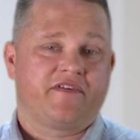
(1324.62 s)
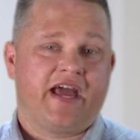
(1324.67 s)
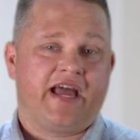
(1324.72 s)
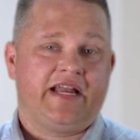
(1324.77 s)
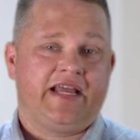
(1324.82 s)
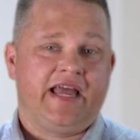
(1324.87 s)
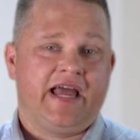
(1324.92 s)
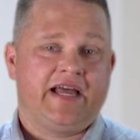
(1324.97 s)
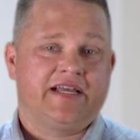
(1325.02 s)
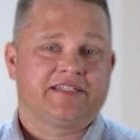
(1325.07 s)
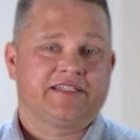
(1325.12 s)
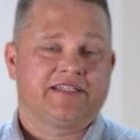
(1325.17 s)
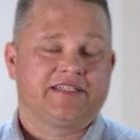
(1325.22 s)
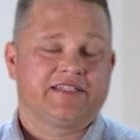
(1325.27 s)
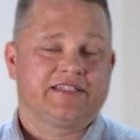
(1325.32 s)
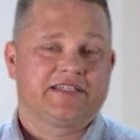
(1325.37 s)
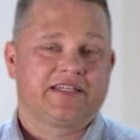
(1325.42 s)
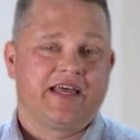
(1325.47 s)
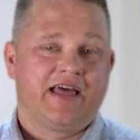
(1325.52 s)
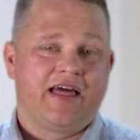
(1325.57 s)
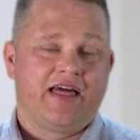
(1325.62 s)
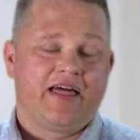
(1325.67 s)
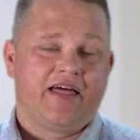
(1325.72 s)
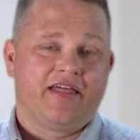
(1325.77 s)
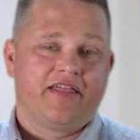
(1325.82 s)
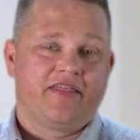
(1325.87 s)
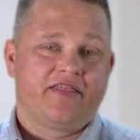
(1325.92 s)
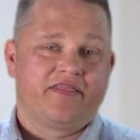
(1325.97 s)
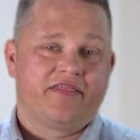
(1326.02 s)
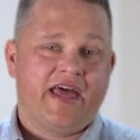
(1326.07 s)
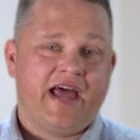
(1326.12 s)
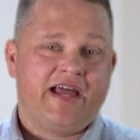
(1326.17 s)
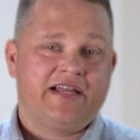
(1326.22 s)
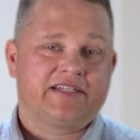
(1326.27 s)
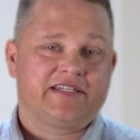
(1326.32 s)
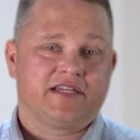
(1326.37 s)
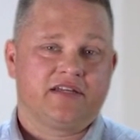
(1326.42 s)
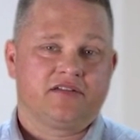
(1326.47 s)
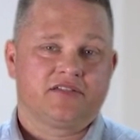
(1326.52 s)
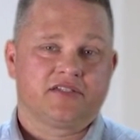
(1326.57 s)
fatty acids. That
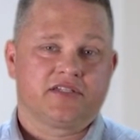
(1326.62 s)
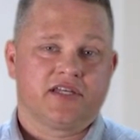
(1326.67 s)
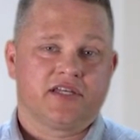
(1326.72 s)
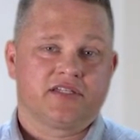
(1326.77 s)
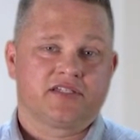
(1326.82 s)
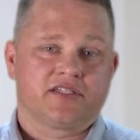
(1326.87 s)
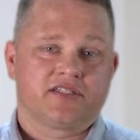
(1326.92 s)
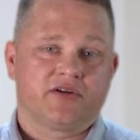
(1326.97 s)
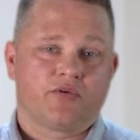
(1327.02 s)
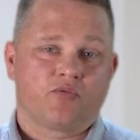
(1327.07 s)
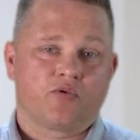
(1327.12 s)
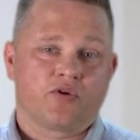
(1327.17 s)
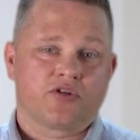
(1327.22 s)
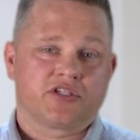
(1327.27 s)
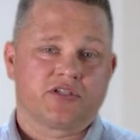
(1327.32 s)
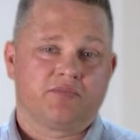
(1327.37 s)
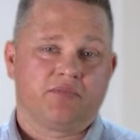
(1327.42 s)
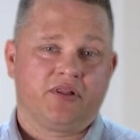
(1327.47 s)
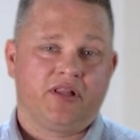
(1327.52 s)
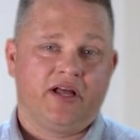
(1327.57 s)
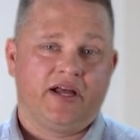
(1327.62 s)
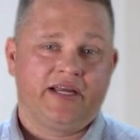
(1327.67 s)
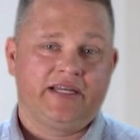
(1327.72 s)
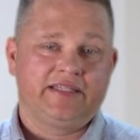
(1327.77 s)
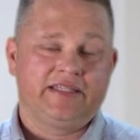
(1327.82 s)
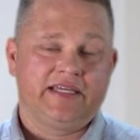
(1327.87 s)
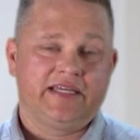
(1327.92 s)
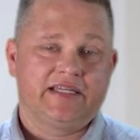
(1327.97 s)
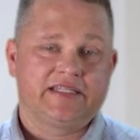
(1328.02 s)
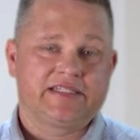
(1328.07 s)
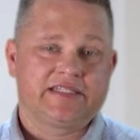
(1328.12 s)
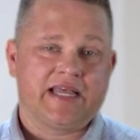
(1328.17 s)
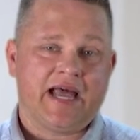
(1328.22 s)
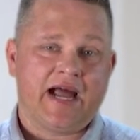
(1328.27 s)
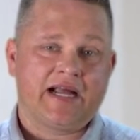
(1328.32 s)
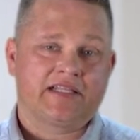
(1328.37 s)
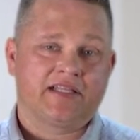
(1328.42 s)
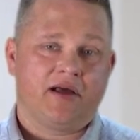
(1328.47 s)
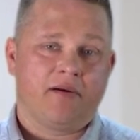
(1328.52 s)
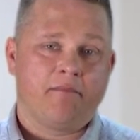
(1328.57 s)
tells us that we're supplying the
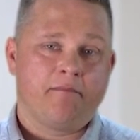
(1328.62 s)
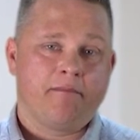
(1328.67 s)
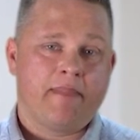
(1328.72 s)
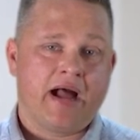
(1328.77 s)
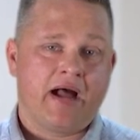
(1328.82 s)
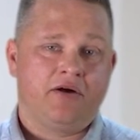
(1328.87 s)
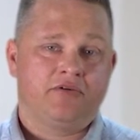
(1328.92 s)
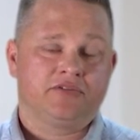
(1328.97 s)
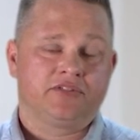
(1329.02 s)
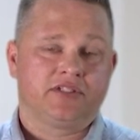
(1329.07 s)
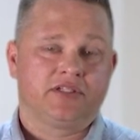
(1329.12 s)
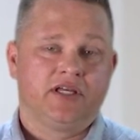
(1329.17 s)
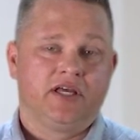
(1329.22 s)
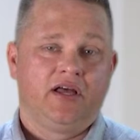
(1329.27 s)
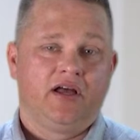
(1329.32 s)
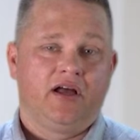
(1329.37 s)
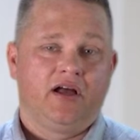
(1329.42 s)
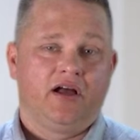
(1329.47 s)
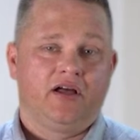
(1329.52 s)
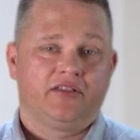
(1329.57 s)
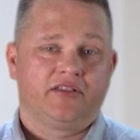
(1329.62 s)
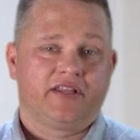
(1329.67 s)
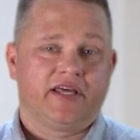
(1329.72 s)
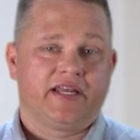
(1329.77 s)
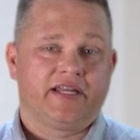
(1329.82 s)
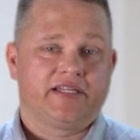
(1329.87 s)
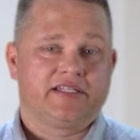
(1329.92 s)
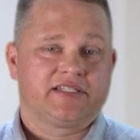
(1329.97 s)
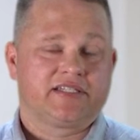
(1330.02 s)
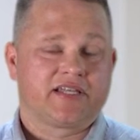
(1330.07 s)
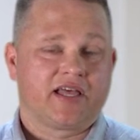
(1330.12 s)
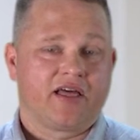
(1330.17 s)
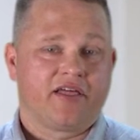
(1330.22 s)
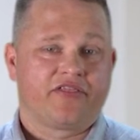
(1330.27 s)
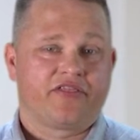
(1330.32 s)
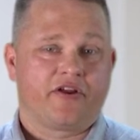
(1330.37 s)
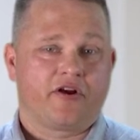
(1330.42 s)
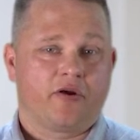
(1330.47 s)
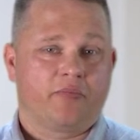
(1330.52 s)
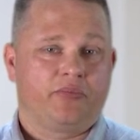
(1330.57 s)
exact amount that is
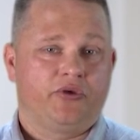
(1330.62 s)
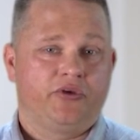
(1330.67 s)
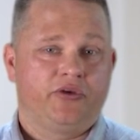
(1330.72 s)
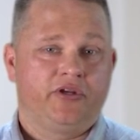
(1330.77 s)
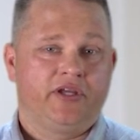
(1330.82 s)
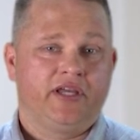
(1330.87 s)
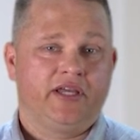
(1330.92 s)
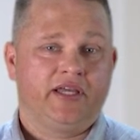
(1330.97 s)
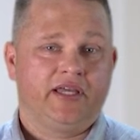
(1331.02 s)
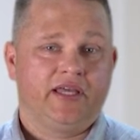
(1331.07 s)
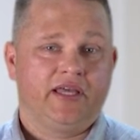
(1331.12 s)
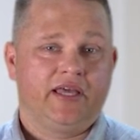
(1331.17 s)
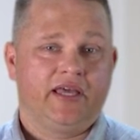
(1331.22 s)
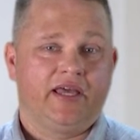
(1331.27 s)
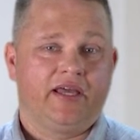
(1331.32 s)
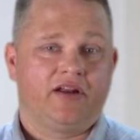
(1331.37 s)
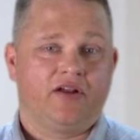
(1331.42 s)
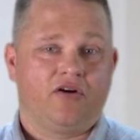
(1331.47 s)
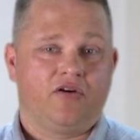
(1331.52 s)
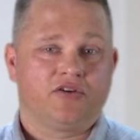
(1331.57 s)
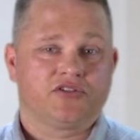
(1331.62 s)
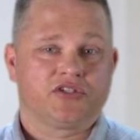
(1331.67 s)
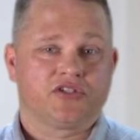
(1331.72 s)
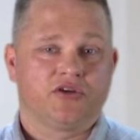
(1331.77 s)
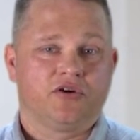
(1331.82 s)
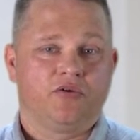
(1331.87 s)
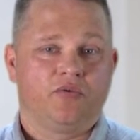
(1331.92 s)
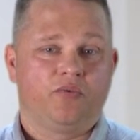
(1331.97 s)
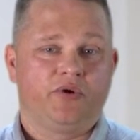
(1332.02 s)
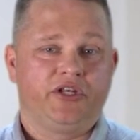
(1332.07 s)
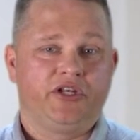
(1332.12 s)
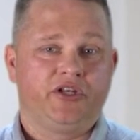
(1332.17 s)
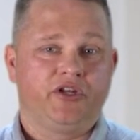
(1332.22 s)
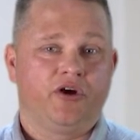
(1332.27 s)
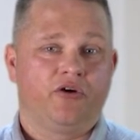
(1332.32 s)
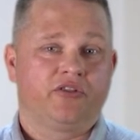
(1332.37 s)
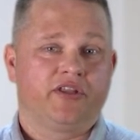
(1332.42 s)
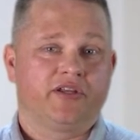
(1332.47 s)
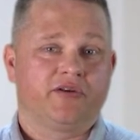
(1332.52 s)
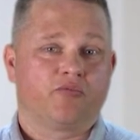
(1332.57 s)
therapeutic, and also we
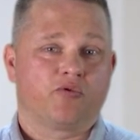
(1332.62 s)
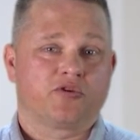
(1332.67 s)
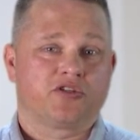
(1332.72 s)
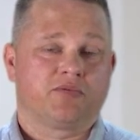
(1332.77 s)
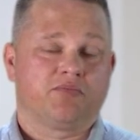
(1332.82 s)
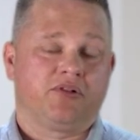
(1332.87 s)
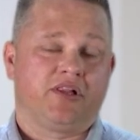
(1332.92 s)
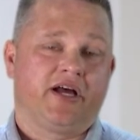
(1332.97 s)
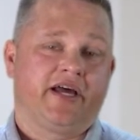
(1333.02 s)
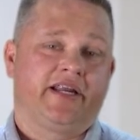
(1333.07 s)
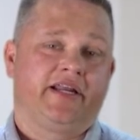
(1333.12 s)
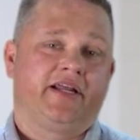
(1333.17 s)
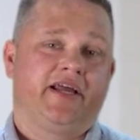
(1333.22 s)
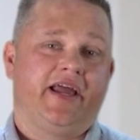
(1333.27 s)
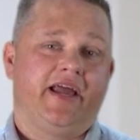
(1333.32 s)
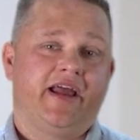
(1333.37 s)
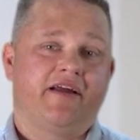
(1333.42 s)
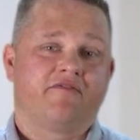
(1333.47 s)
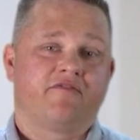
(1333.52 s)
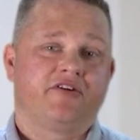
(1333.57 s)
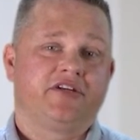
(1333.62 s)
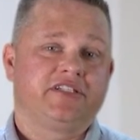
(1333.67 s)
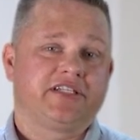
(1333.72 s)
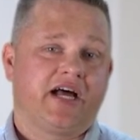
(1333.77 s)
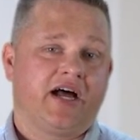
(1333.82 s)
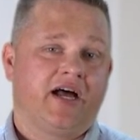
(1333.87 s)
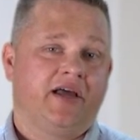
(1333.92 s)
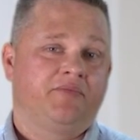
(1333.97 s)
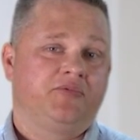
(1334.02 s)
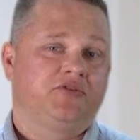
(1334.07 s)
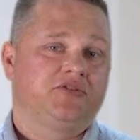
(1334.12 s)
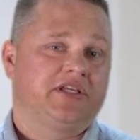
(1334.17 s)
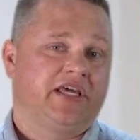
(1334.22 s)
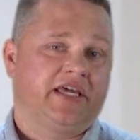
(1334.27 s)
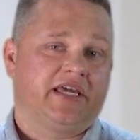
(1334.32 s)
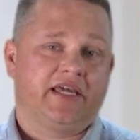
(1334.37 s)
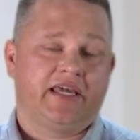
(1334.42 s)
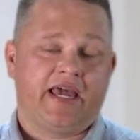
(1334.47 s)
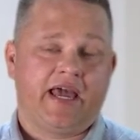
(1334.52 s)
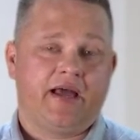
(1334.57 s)
know that we're supplying it every time you
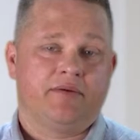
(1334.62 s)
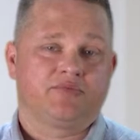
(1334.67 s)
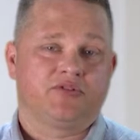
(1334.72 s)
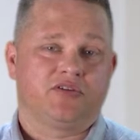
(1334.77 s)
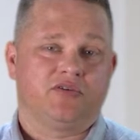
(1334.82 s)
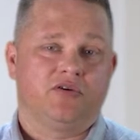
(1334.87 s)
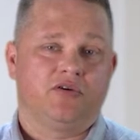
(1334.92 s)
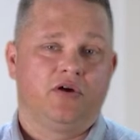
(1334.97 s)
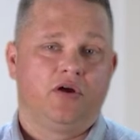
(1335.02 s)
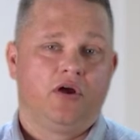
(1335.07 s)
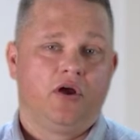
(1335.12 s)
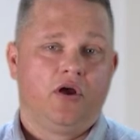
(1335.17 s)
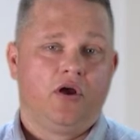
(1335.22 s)
take a capsule.